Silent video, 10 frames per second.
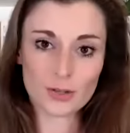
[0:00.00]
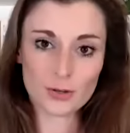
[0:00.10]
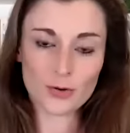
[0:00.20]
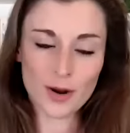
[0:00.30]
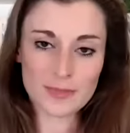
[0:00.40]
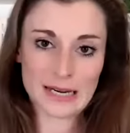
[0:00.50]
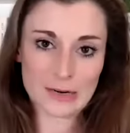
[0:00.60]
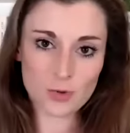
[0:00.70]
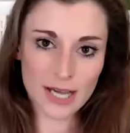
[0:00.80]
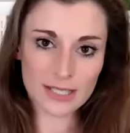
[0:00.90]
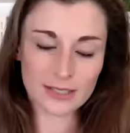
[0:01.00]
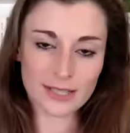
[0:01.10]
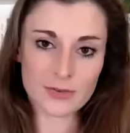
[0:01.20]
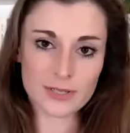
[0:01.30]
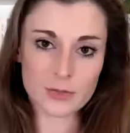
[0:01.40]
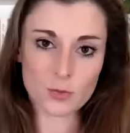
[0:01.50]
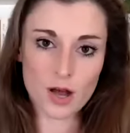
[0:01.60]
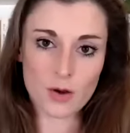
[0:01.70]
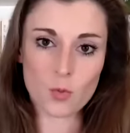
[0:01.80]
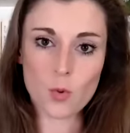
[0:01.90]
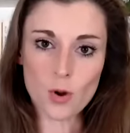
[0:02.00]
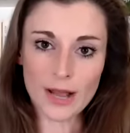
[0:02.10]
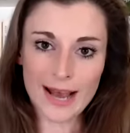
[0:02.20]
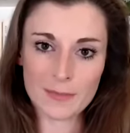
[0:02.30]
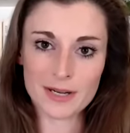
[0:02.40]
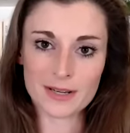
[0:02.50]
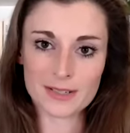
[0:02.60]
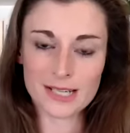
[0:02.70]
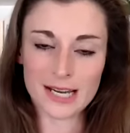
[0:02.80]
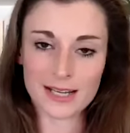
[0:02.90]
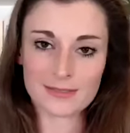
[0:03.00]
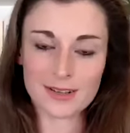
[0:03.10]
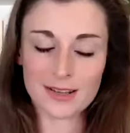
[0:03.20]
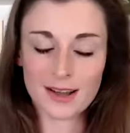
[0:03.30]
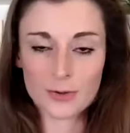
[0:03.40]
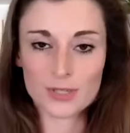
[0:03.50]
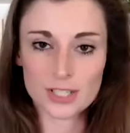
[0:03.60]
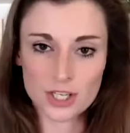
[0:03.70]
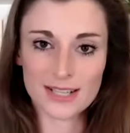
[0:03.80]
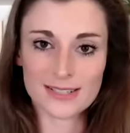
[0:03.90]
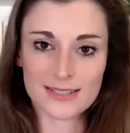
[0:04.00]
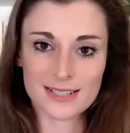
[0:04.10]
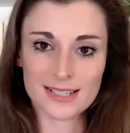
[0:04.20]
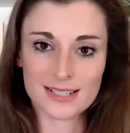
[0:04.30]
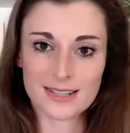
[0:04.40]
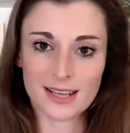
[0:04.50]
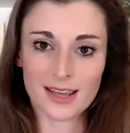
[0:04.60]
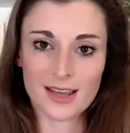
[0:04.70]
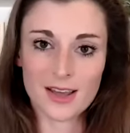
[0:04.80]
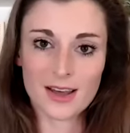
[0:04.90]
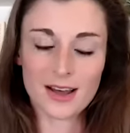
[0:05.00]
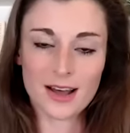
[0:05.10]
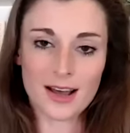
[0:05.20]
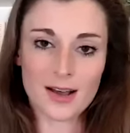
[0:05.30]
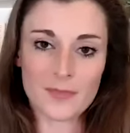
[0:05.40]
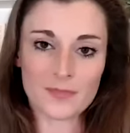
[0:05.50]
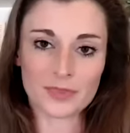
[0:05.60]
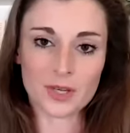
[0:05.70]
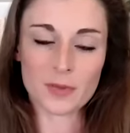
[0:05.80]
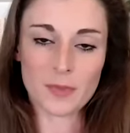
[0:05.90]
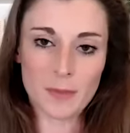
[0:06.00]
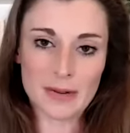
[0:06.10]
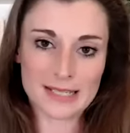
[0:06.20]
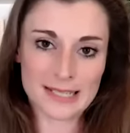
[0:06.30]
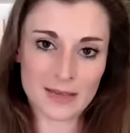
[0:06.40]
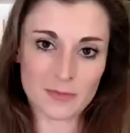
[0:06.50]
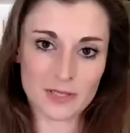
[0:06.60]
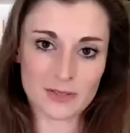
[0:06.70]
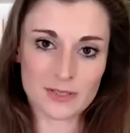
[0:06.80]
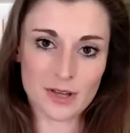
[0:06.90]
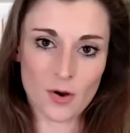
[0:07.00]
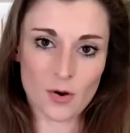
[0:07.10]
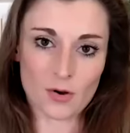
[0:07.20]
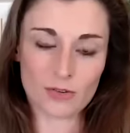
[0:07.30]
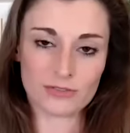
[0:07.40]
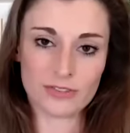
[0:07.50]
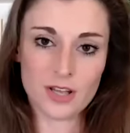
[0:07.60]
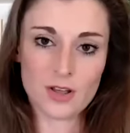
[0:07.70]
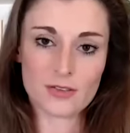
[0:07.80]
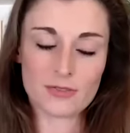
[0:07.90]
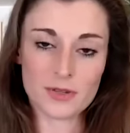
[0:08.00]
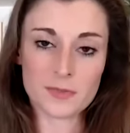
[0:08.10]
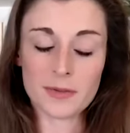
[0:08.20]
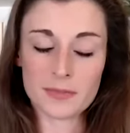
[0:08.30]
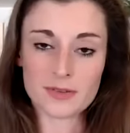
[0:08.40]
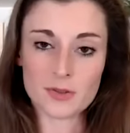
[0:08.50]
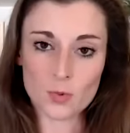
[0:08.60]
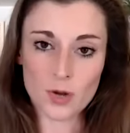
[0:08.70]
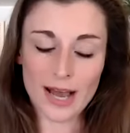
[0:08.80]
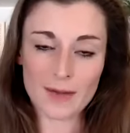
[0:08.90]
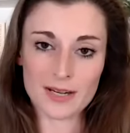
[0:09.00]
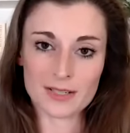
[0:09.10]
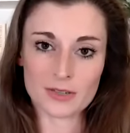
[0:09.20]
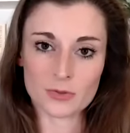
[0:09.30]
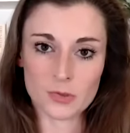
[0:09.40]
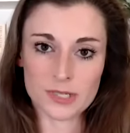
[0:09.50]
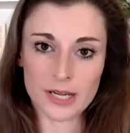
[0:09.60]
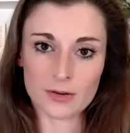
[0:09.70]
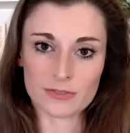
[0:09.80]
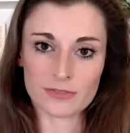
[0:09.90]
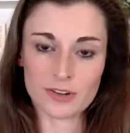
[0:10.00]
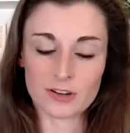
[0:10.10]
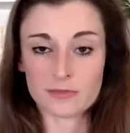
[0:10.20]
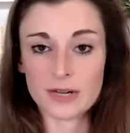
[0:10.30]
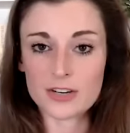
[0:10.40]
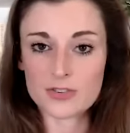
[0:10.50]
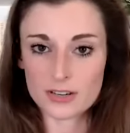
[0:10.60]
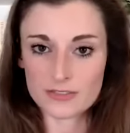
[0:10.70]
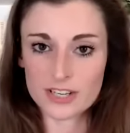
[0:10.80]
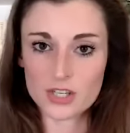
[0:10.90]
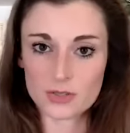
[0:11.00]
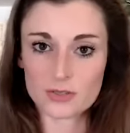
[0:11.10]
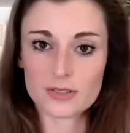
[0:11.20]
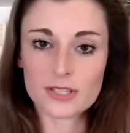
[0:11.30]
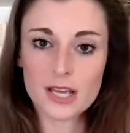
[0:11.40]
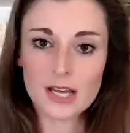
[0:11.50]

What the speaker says: you're absolutely right that there is a war cabinet, and I would suggest that it's the public statements of those members of the war cabinet and also of military officials